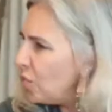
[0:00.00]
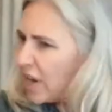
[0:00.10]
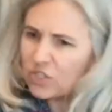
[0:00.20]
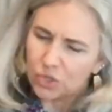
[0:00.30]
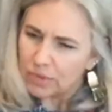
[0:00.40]

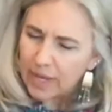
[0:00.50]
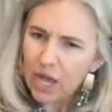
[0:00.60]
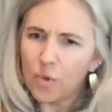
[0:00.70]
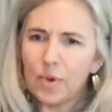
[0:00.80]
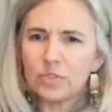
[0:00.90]
Rachel
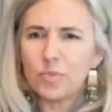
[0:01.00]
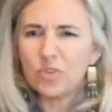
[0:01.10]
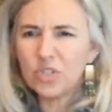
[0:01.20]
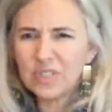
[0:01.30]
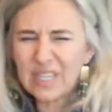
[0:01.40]
elbows
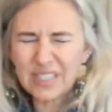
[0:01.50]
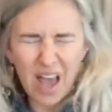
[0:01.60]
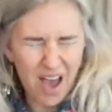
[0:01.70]
Moshe and says,